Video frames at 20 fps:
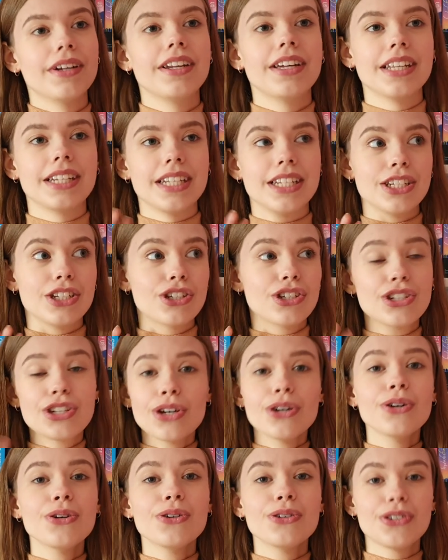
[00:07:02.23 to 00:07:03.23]
It is
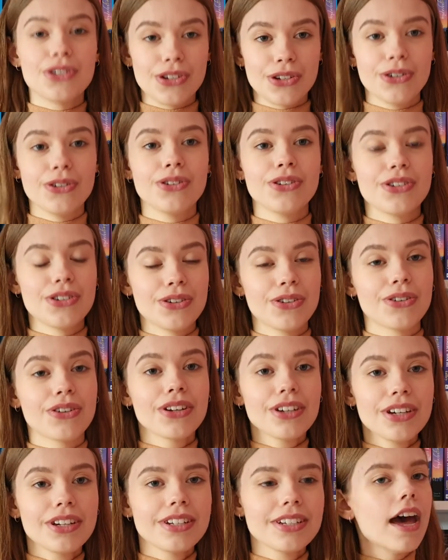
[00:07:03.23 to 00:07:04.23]
so, so, so
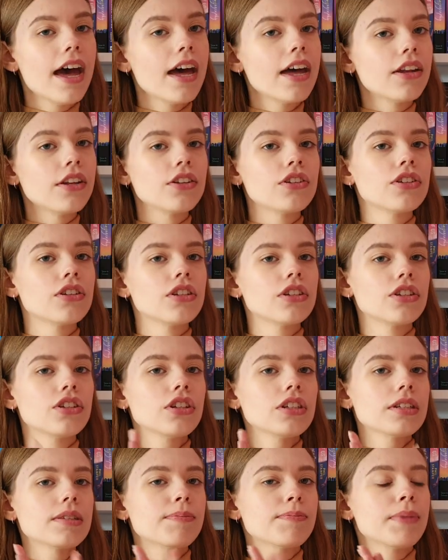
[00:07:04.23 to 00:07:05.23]
good. And
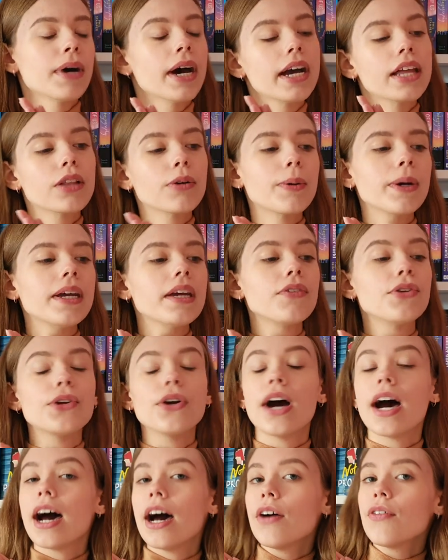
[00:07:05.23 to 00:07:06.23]
just by the way, if you
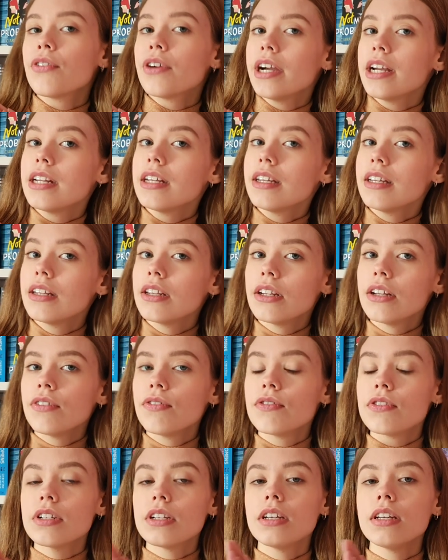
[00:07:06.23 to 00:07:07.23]
have read it and loved
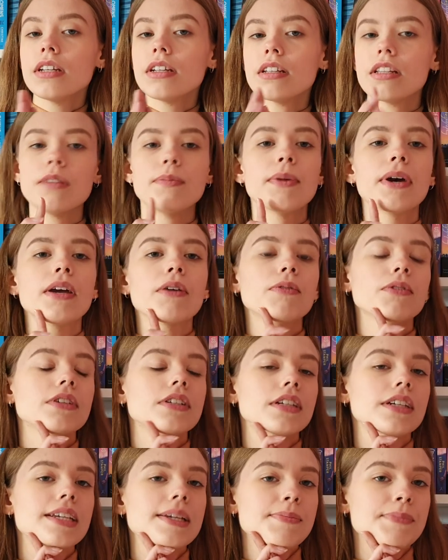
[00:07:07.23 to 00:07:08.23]
it, you might want
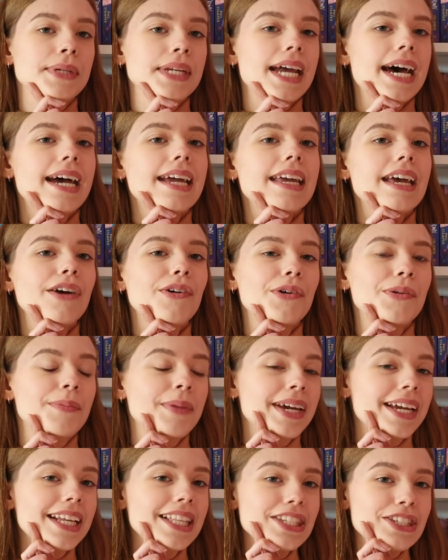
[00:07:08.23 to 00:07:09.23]
to keep an eye out on
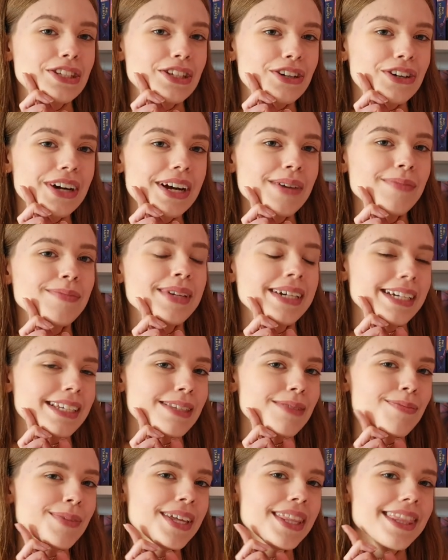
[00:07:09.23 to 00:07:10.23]
my Instagram next
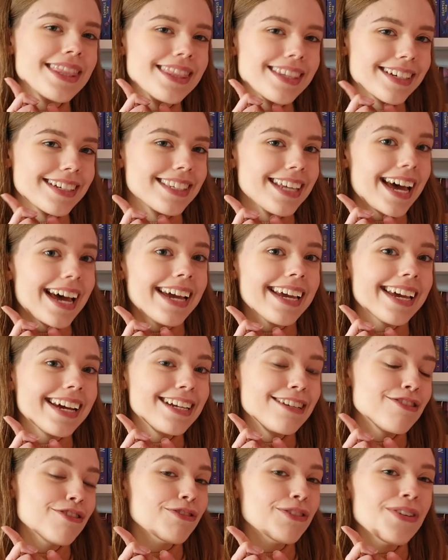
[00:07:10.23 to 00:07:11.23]
month because I
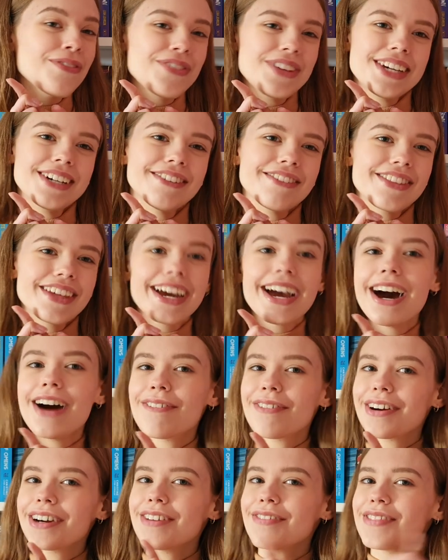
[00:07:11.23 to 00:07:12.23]
get to reveal the
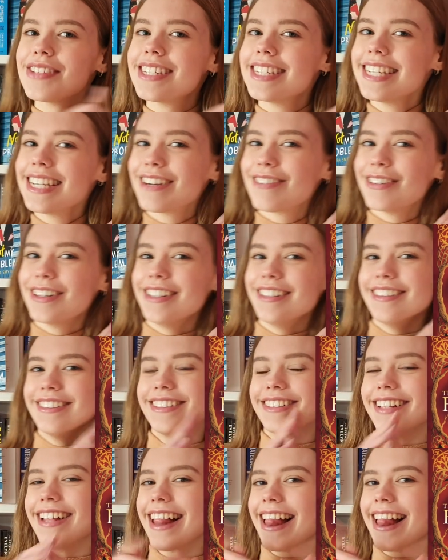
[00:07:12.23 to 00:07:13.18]
cover of the sequel.